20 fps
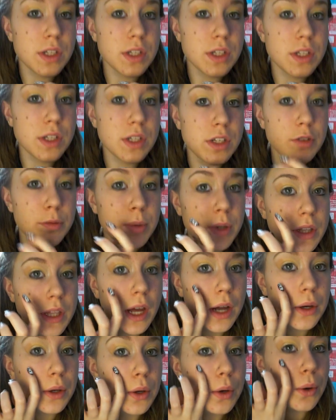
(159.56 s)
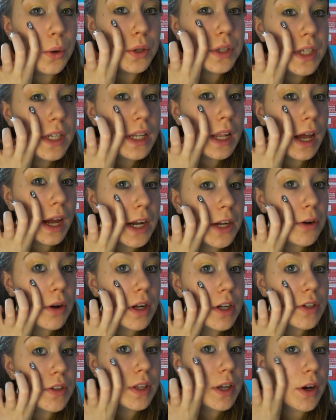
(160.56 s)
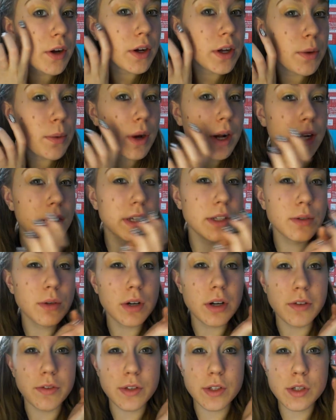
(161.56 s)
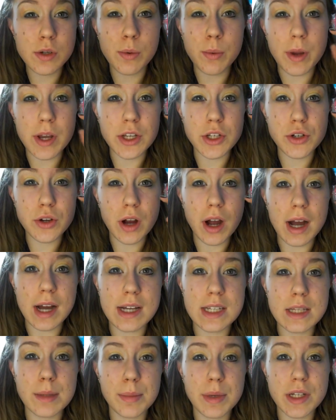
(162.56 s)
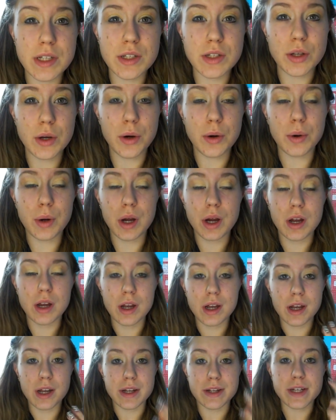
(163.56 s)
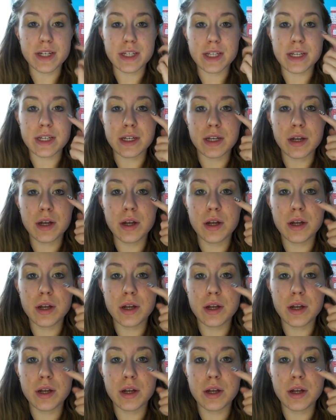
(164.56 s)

Okay, once you've put that golden liner under there, you want to sort of squint your eyes a bit so it doesn't